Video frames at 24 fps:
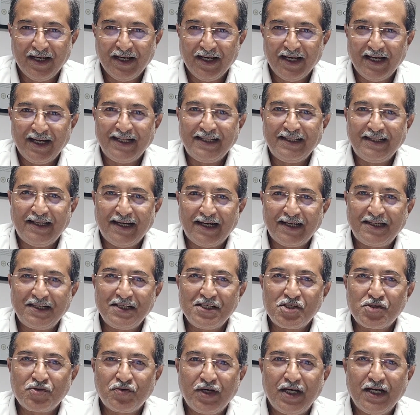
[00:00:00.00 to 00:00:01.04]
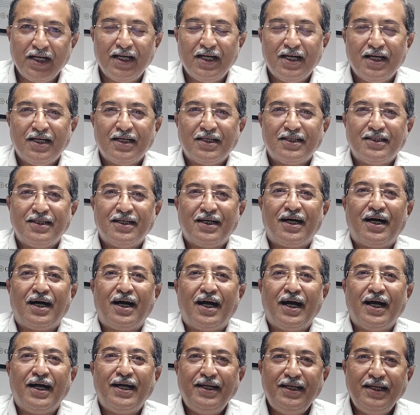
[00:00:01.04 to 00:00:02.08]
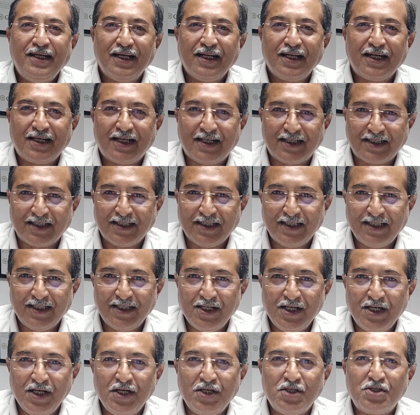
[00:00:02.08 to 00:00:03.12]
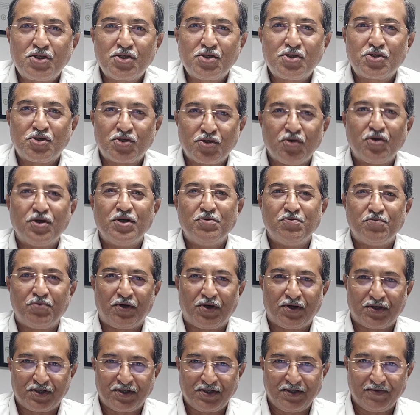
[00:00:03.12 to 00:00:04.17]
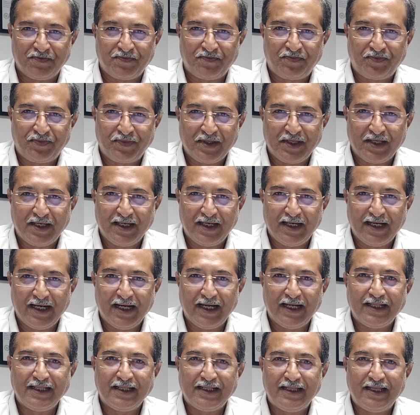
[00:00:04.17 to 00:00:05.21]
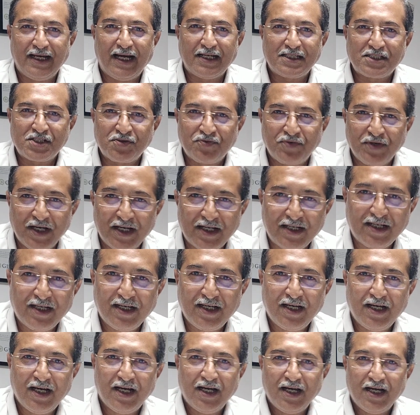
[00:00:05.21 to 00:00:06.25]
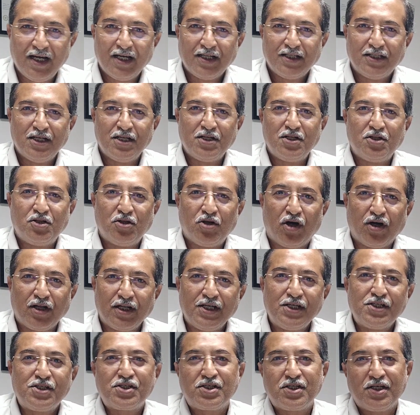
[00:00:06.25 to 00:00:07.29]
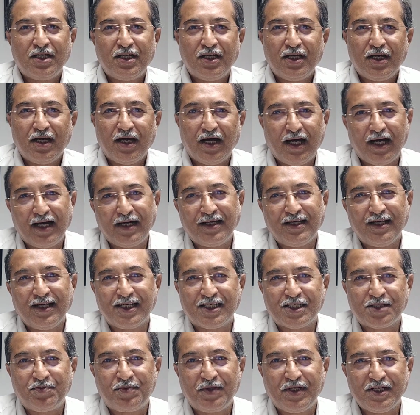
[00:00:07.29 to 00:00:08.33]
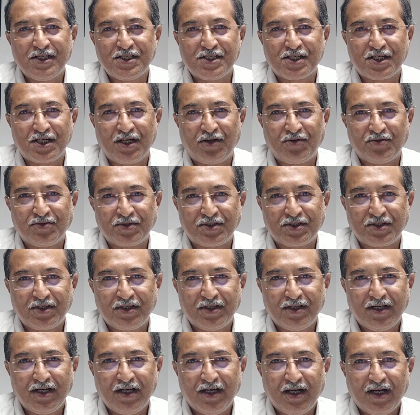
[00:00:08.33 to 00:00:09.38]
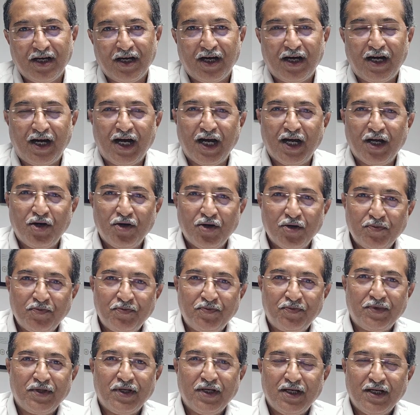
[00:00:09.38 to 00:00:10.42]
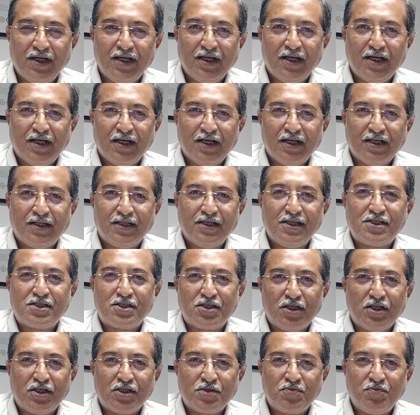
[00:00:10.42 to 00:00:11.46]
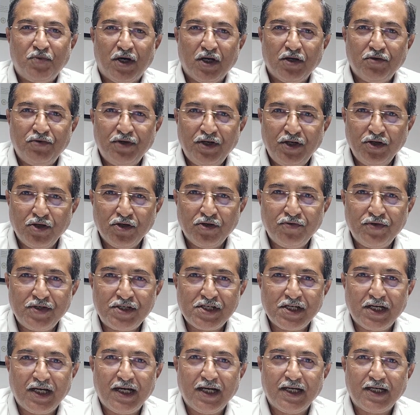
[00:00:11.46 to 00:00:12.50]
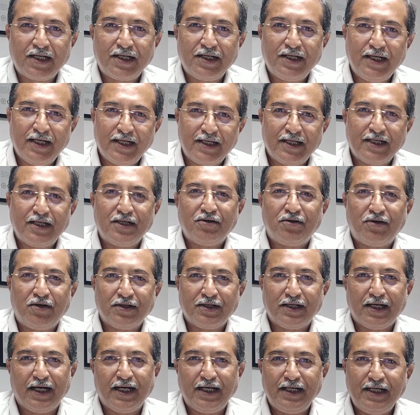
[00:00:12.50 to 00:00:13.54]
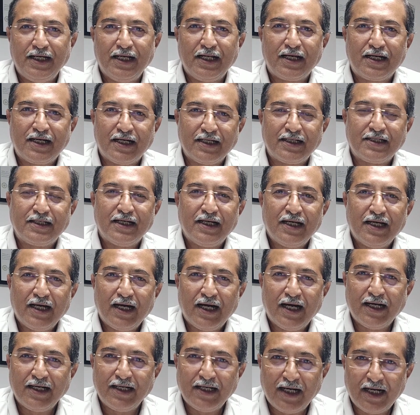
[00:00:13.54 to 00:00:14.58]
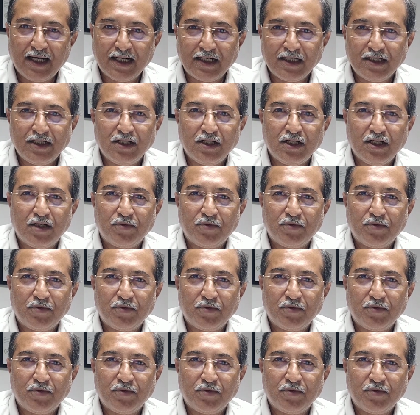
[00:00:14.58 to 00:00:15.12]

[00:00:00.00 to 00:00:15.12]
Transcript: And that is why the ideal cut is so important, and that's where the knowledge and the experience counts. I hope this small video which I created on ideal cut and heart and